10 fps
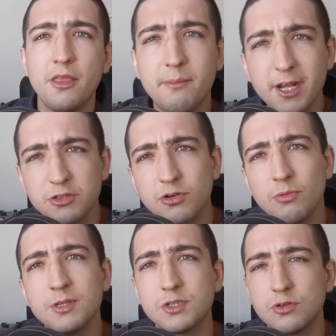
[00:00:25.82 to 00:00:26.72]
The
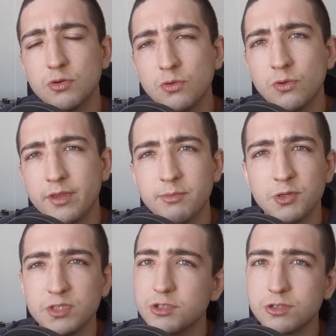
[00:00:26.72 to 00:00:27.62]
metronome is a tool that
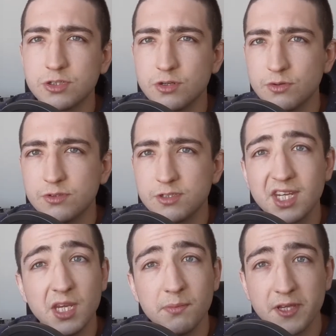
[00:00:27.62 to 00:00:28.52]
musicians use
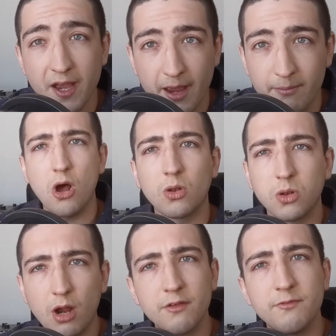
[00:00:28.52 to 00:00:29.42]
to keep time. A
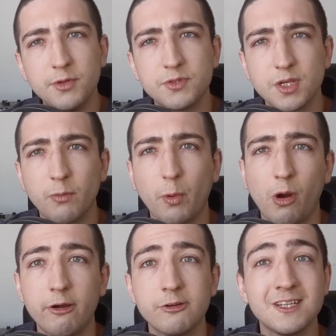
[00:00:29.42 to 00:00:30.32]
lot of music
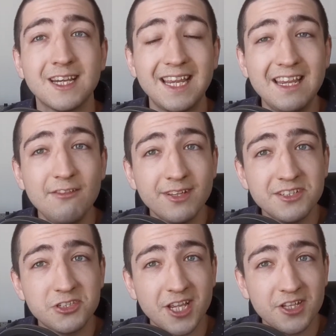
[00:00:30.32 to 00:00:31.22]
requires an even
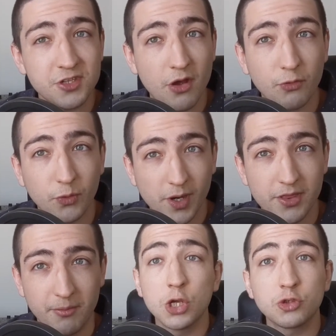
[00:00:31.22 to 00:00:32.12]
sense of
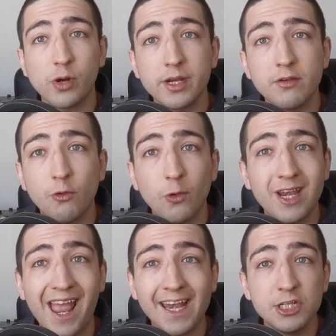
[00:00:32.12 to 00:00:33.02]
rhythm, trying to
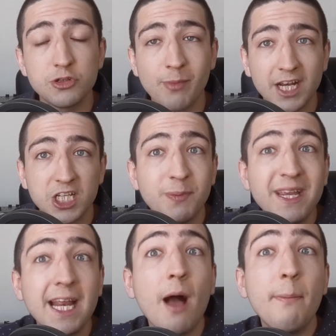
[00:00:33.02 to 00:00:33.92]
avoid any dramatic
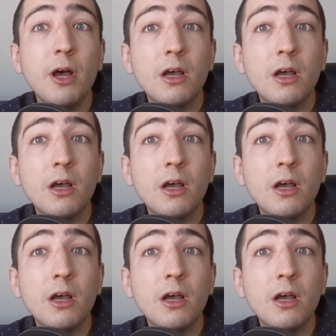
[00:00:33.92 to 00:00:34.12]
speeding up